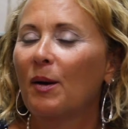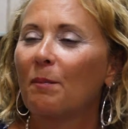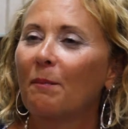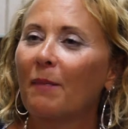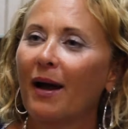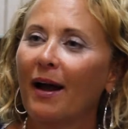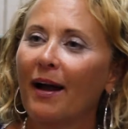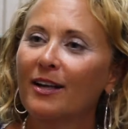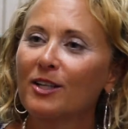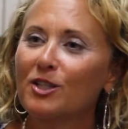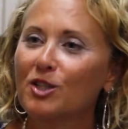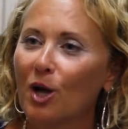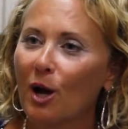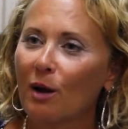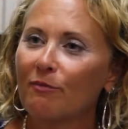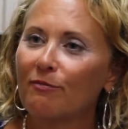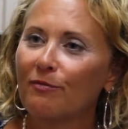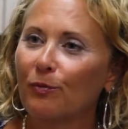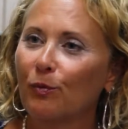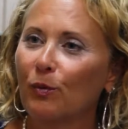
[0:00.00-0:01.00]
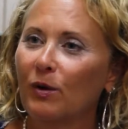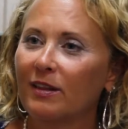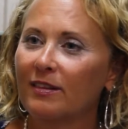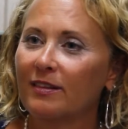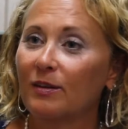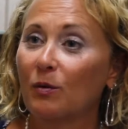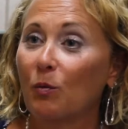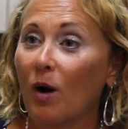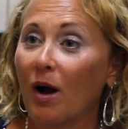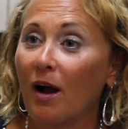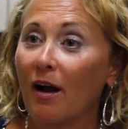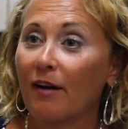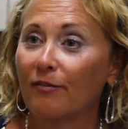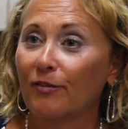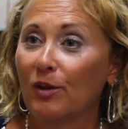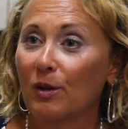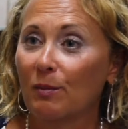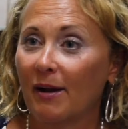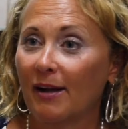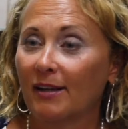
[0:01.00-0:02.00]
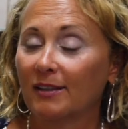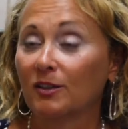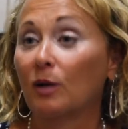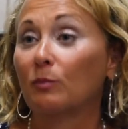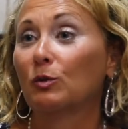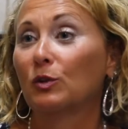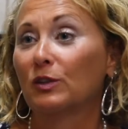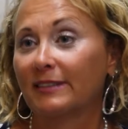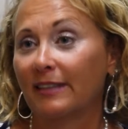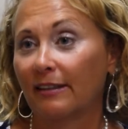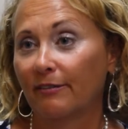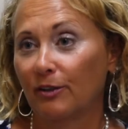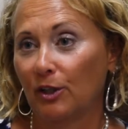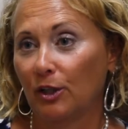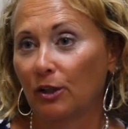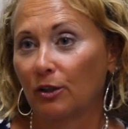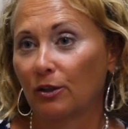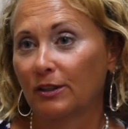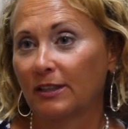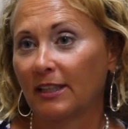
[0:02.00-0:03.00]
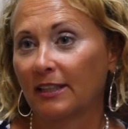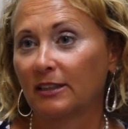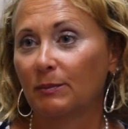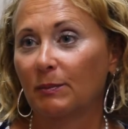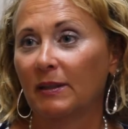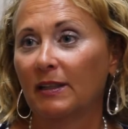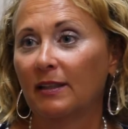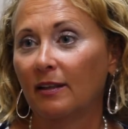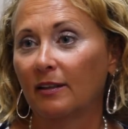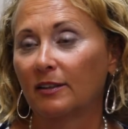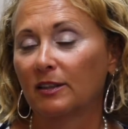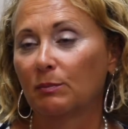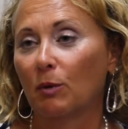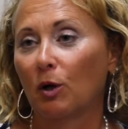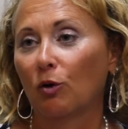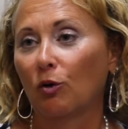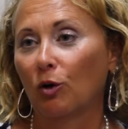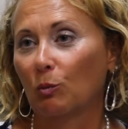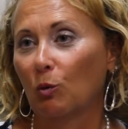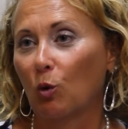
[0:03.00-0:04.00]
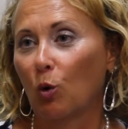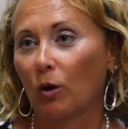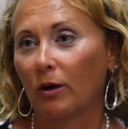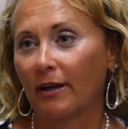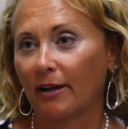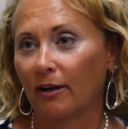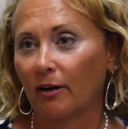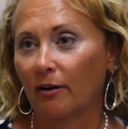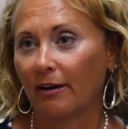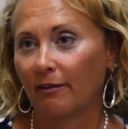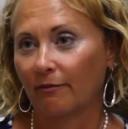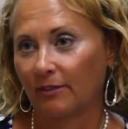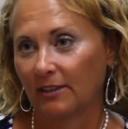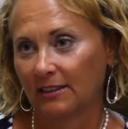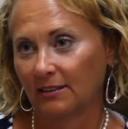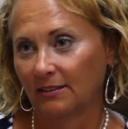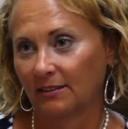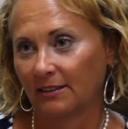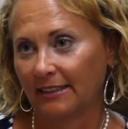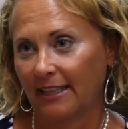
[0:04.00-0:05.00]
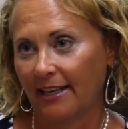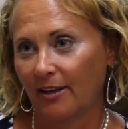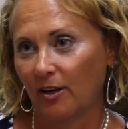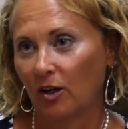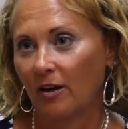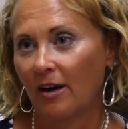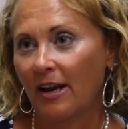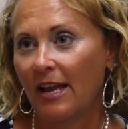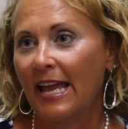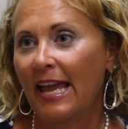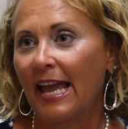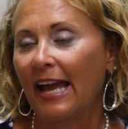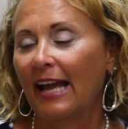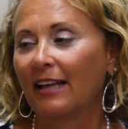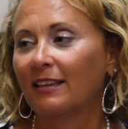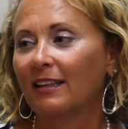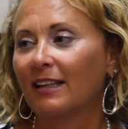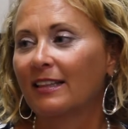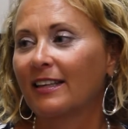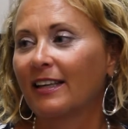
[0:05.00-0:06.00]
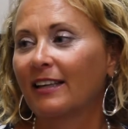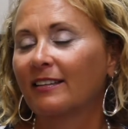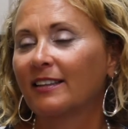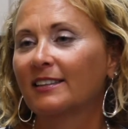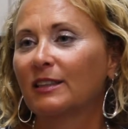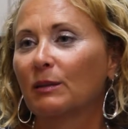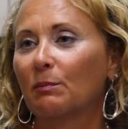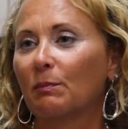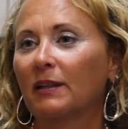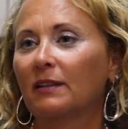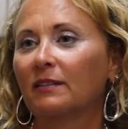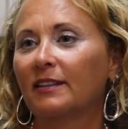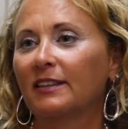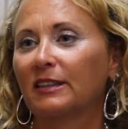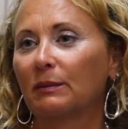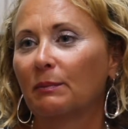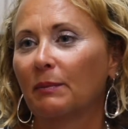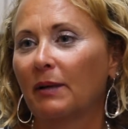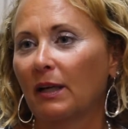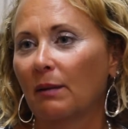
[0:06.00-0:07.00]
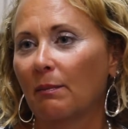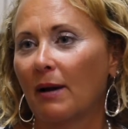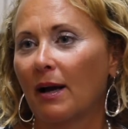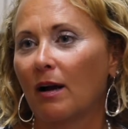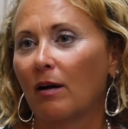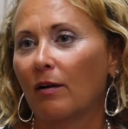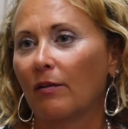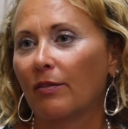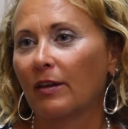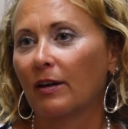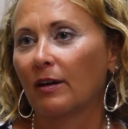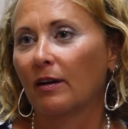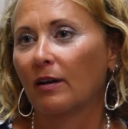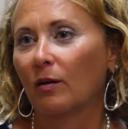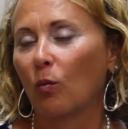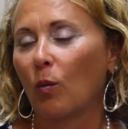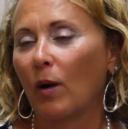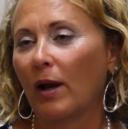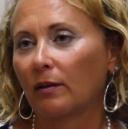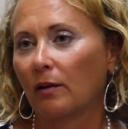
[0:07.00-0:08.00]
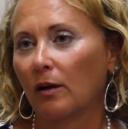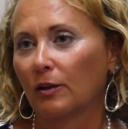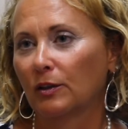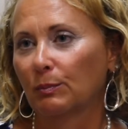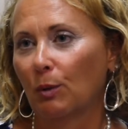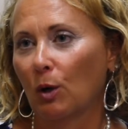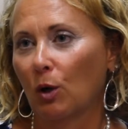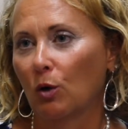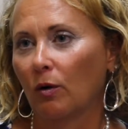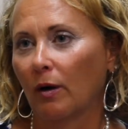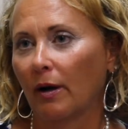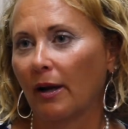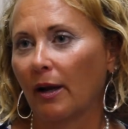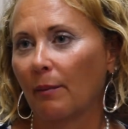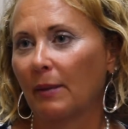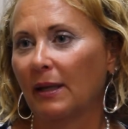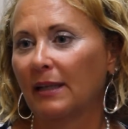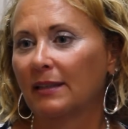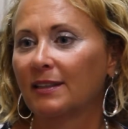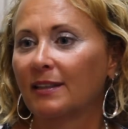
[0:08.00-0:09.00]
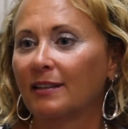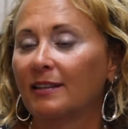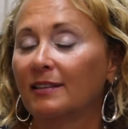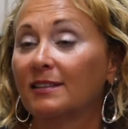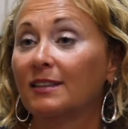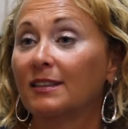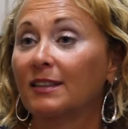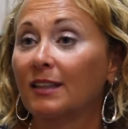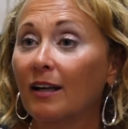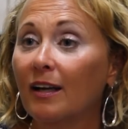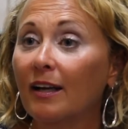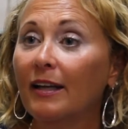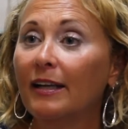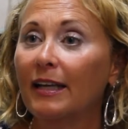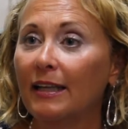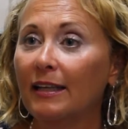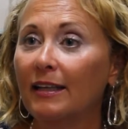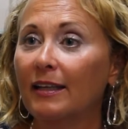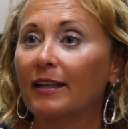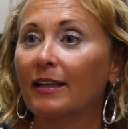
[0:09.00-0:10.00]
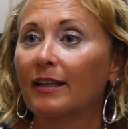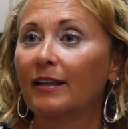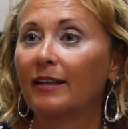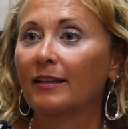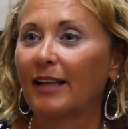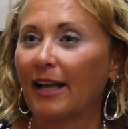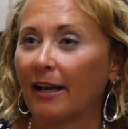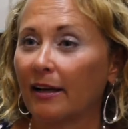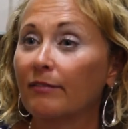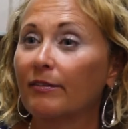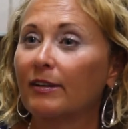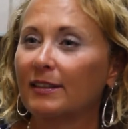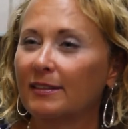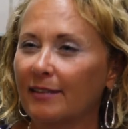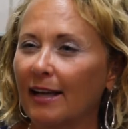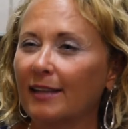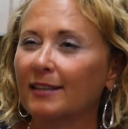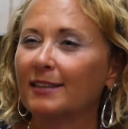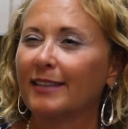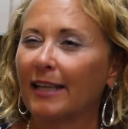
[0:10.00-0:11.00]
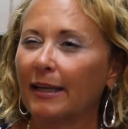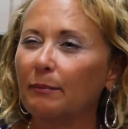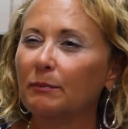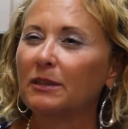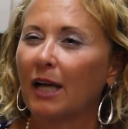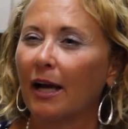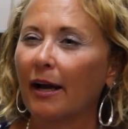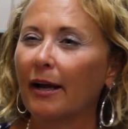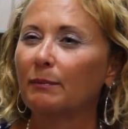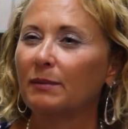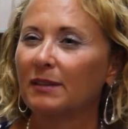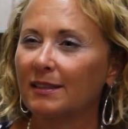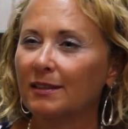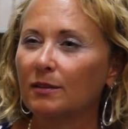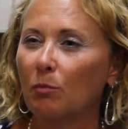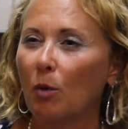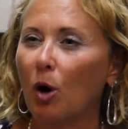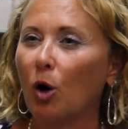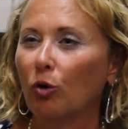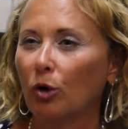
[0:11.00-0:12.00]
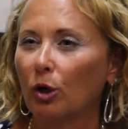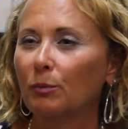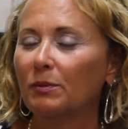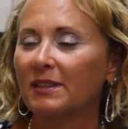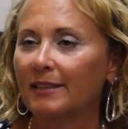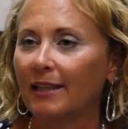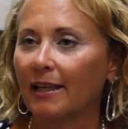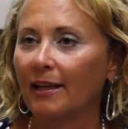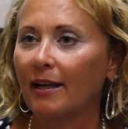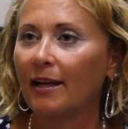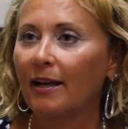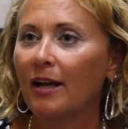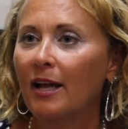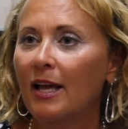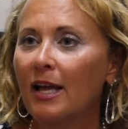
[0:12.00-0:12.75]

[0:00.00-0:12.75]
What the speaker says: my job with the Y for the past almost 7 years has been a small group coordinator and facilitator. And the thing that's appealing to me about the weight loss program is that it's done in kind of that same type small group setting.